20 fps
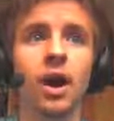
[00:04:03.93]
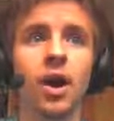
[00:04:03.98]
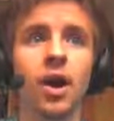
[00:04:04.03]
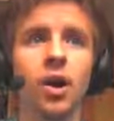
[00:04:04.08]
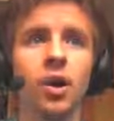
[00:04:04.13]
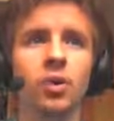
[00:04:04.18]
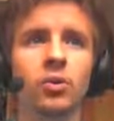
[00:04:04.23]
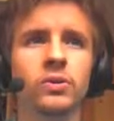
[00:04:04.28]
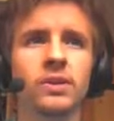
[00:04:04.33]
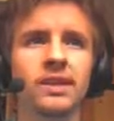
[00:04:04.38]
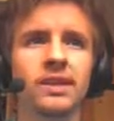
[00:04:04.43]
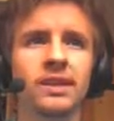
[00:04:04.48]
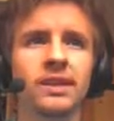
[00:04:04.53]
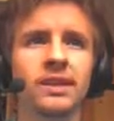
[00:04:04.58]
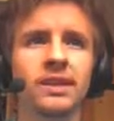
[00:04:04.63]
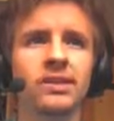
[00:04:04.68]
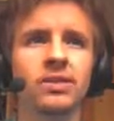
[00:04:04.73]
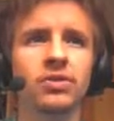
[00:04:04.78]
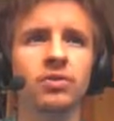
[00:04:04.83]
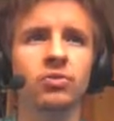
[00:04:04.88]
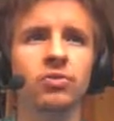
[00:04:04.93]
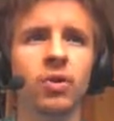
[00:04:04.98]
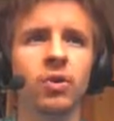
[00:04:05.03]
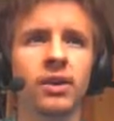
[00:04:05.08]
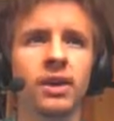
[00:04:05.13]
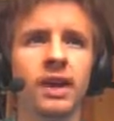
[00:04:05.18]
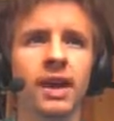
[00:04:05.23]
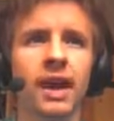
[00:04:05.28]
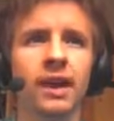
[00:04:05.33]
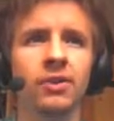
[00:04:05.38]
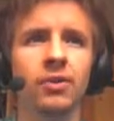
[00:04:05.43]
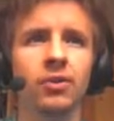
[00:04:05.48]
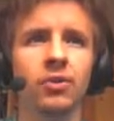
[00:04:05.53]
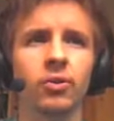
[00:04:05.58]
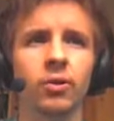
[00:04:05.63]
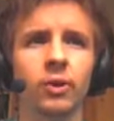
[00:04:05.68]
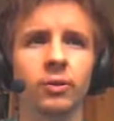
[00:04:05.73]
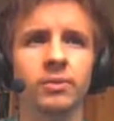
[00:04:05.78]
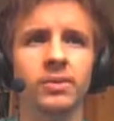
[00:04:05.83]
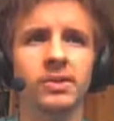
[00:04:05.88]
holding the little rocky
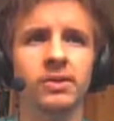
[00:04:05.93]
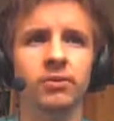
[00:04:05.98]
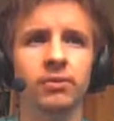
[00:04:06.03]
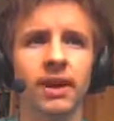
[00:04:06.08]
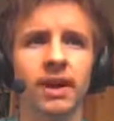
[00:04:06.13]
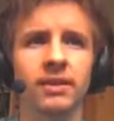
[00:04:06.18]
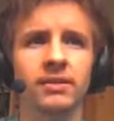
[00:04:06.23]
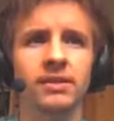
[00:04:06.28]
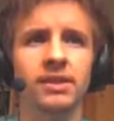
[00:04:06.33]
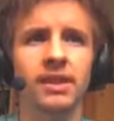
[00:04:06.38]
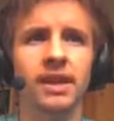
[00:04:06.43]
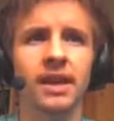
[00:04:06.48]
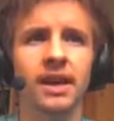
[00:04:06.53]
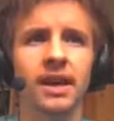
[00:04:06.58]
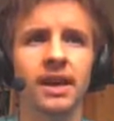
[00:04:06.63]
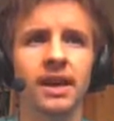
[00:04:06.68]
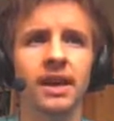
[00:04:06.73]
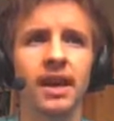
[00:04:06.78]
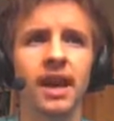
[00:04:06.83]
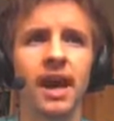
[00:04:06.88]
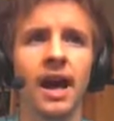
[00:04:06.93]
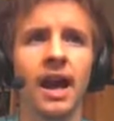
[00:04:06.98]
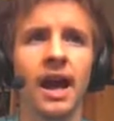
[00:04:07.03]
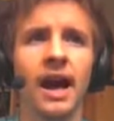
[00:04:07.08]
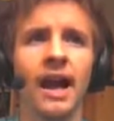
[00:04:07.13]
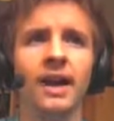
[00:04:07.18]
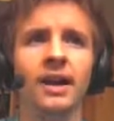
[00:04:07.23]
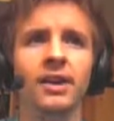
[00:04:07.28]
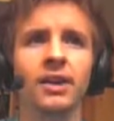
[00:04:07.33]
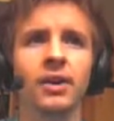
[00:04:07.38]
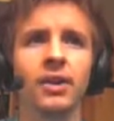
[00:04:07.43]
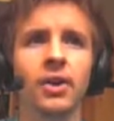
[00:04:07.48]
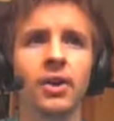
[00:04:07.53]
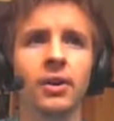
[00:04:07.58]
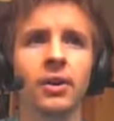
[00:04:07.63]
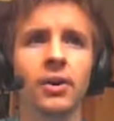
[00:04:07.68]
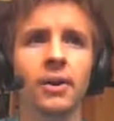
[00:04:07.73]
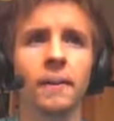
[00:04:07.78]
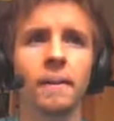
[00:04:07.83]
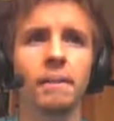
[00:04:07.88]
outcrops around here and
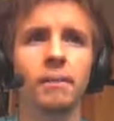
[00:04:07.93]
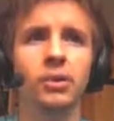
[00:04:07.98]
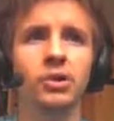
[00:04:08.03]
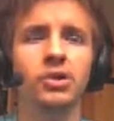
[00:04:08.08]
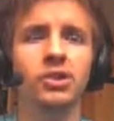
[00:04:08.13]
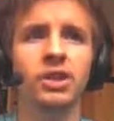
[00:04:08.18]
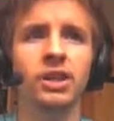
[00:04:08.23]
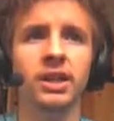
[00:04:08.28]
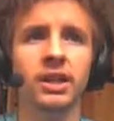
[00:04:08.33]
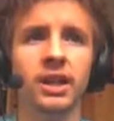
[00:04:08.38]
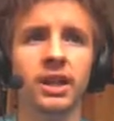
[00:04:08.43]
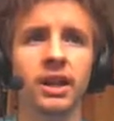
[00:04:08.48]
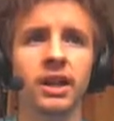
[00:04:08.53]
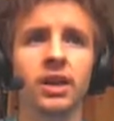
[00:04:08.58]
not pushing.